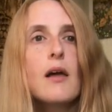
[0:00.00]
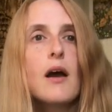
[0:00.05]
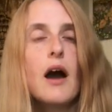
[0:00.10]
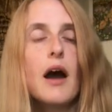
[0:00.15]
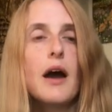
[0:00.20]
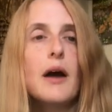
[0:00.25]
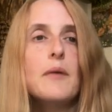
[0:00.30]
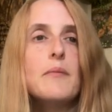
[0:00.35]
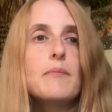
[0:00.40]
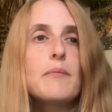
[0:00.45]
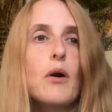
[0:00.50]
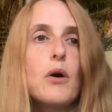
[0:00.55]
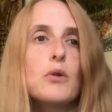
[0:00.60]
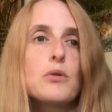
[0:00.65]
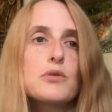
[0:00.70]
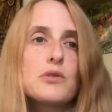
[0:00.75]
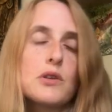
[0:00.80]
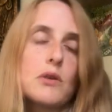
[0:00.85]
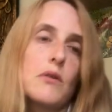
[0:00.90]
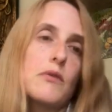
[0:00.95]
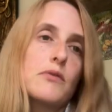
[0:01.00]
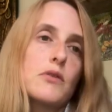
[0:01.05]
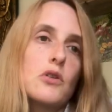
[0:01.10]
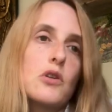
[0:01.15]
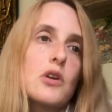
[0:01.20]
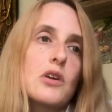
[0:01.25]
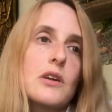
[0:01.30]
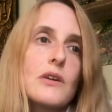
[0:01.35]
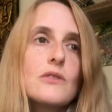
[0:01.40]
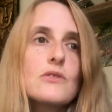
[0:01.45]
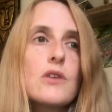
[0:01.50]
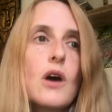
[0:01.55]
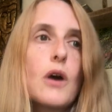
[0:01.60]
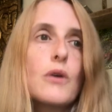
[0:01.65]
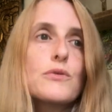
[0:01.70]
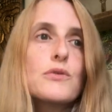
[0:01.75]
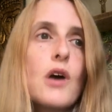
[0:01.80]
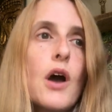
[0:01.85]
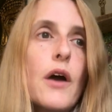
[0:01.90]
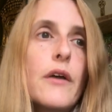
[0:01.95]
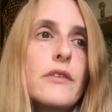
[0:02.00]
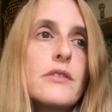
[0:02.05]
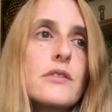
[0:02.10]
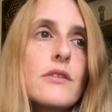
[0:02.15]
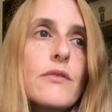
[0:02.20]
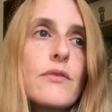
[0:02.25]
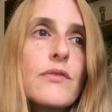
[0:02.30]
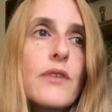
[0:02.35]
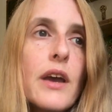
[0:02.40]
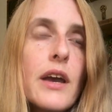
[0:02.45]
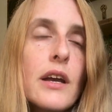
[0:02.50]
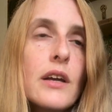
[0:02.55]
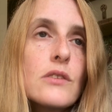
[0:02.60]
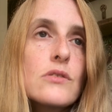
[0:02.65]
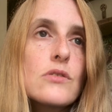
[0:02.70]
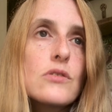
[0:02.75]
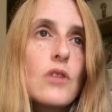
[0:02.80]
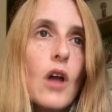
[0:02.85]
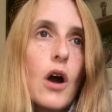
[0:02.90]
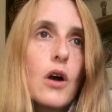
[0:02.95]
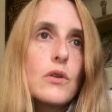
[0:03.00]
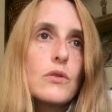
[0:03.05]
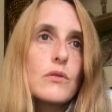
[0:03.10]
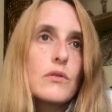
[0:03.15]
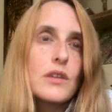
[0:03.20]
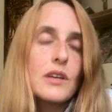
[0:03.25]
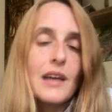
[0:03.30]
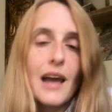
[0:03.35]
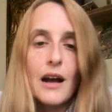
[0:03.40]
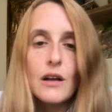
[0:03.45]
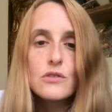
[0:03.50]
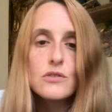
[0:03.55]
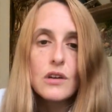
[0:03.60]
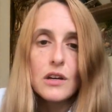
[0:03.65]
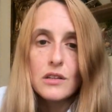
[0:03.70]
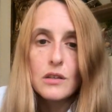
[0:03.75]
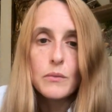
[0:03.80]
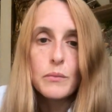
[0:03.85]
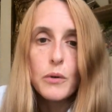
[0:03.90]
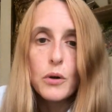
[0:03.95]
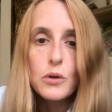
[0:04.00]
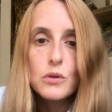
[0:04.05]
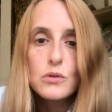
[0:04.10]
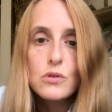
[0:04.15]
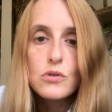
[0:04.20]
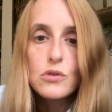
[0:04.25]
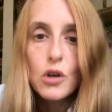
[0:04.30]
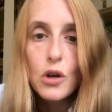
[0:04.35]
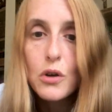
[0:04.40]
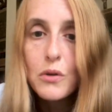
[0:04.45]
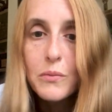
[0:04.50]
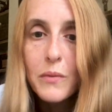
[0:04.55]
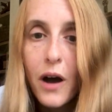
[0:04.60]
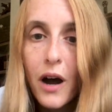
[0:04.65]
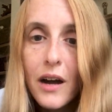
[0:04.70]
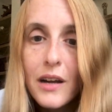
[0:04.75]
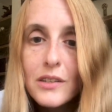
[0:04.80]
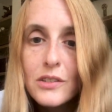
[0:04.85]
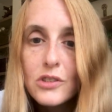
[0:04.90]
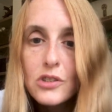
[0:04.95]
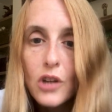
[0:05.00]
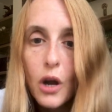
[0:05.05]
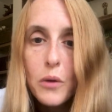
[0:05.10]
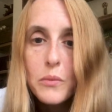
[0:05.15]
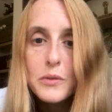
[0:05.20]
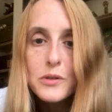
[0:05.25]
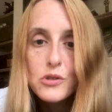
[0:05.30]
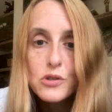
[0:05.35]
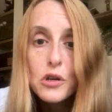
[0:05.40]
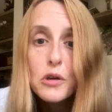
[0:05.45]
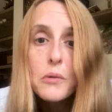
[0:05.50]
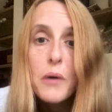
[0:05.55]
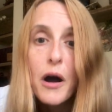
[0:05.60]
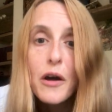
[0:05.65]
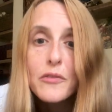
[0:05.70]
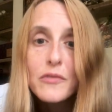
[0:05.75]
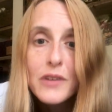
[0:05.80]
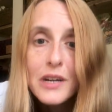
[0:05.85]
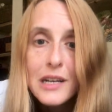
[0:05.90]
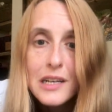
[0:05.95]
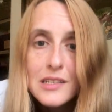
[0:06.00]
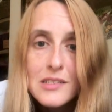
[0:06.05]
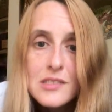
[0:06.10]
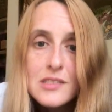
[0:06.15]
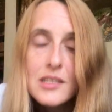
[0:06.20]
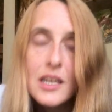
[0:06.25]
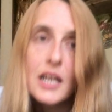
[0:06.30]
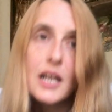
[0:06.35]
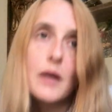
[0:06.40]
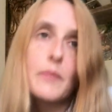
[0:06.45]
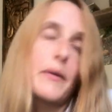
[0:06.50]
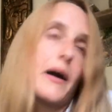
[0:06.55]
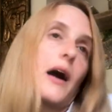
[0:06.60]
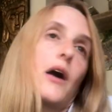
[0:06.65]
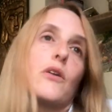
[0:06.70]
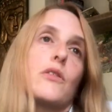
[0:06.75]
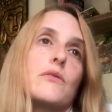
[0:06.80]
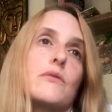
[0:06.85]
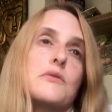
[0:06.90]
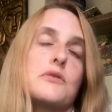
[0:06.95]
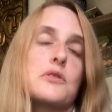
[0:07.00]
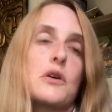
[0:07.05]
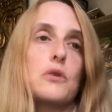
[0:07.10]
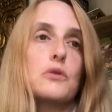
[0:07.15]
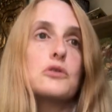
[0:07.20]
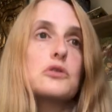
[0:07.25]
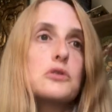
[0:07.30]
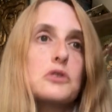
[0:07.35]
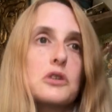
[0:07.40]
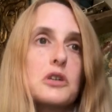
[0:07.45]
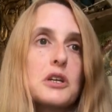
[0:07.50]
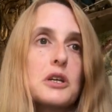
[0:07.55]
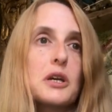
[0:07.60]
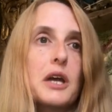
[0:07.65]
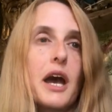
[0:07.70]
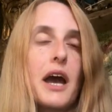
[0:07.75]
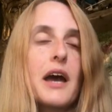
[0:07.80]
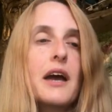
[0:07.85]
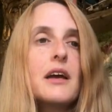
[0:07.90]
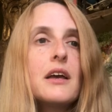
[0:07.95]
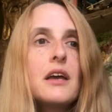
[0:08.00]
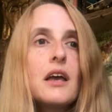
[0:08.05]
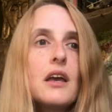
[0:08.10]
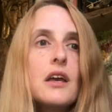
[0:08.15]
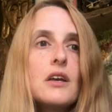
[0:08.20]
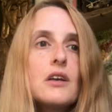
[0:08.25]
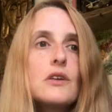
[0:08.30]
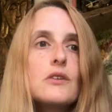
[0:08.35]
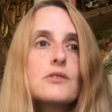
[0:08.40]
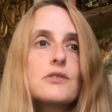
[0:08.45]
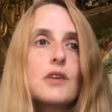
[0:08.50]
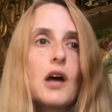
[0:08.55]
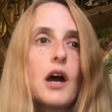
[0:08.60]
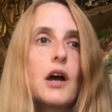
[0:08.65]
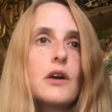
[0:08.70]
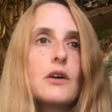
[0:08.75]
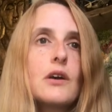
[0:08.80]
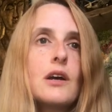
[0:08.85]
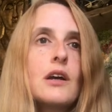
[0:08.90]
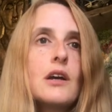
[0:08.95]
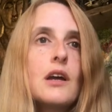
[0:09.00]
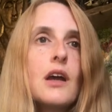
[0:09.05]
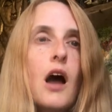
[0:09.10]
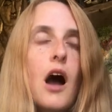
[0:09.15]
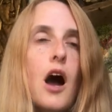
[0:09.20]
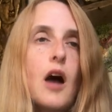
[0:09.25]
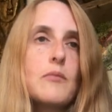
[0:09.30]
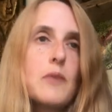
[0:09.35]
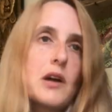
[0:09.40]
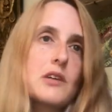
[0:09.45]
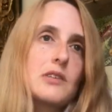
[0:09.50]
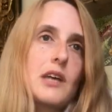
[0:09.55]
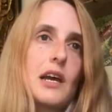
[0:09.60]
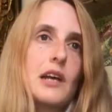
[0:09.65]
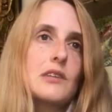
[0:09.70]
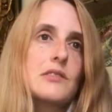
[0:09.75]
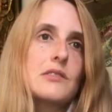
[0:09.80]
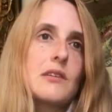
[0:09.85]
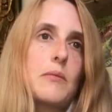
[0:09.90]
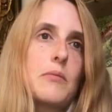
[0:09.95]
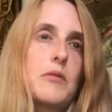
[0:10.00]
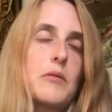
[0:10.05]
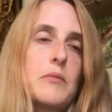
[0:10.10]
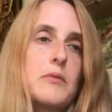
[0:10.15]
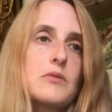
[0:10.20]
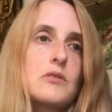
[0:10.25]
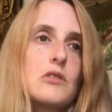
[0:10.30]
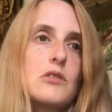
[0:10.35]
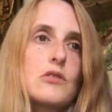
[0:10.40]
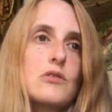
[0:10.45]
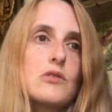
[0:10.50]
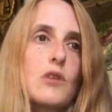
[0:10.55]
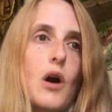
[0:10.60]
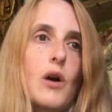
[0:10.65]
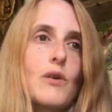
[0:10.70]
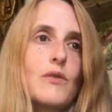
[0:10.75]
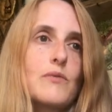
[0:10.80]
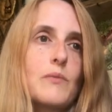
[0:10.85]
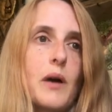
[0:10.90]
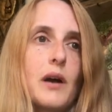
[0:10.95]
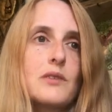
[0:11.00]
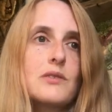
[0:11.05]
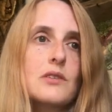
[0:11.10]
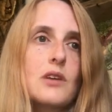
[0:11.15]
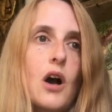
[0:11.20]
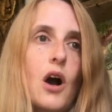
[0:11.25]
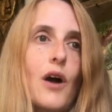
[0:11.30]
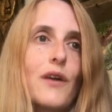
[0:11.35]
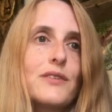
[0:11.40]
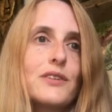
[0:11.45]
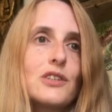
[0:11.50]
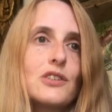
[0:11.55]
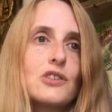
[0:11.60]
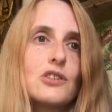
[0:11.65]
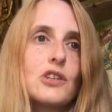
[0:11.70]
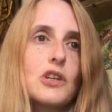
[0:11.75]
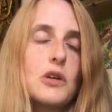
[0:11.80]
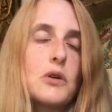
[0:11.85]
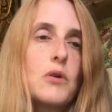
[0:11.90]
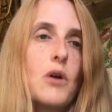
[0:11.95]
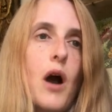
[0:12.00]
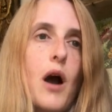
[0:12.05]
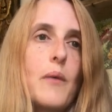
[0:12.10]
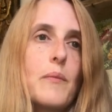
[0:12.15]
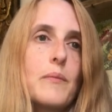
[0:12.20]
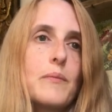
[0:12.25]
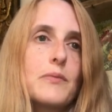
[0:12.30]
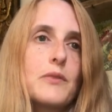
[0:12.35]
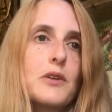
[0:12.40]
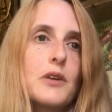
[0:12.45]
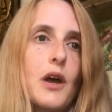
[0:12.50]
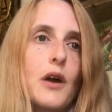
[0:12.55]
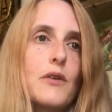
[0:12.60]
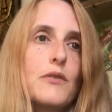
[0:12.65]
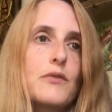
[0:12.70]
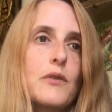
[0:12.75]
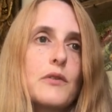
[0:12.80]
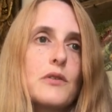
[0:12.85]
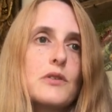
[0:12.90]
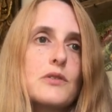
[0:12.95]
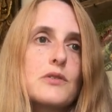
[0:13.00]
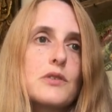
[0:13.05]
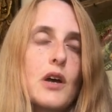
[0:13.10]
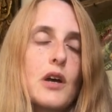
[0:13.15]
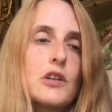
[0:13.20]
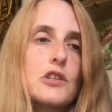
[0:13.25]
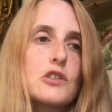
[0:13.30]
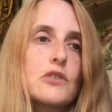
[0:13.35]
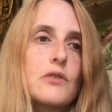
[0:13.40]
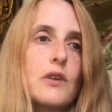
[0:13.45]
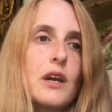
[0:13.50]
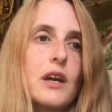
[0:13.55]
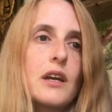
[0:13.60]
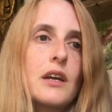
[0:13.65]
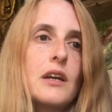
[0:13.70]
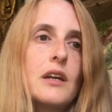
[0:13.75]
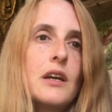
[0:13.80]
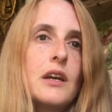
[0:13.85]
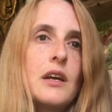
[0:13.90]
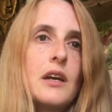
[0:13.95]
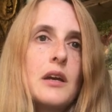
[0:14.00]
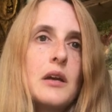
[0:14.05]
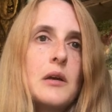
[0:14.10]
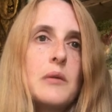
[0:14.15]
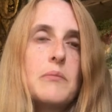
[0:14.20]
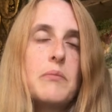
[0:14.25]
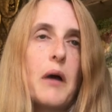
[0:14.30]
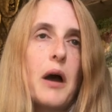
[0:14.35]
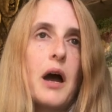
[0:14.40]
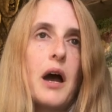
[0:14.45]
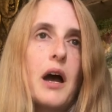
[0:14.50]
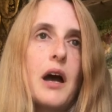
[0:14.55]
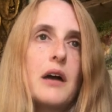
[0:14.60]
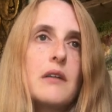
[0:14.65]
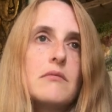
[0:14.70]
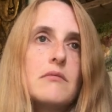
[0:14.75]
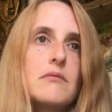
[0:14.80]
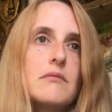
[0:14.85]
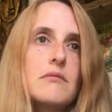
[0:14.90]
but also if you're looking to alternative things, don't think outside the box too much. Don't be too unrealistic about the results you're going to get. So I might take a supplement to dissolve my scar tissue, you know, from the surgery, but